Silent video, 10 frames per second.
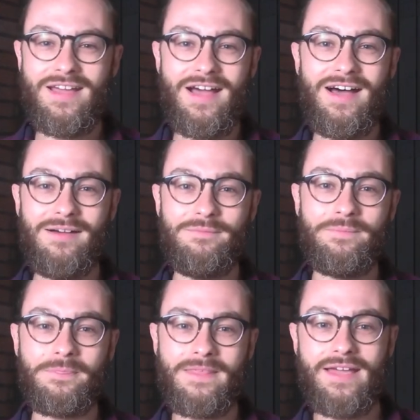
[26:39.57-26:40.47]
um,
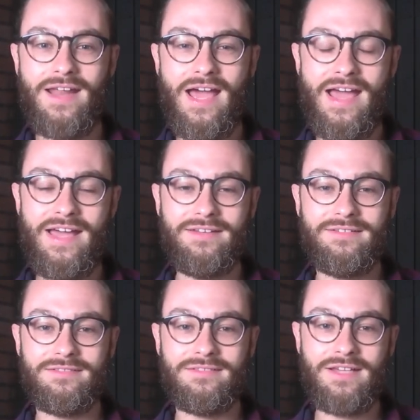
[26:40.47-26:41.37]
and
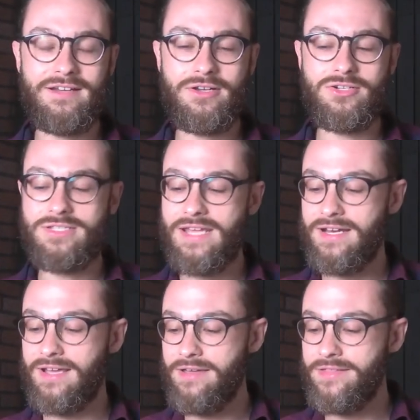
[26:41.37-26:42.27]
and kind of
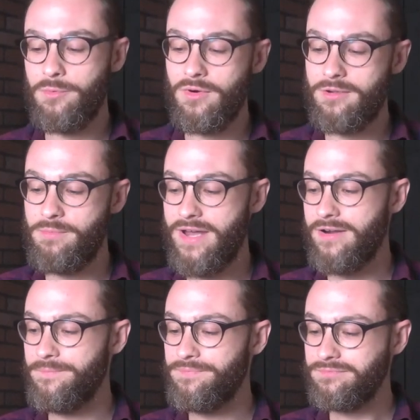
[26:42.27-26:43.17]
understanding how they work
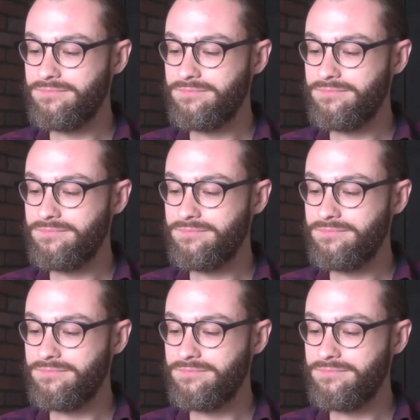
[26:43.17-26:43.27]
better.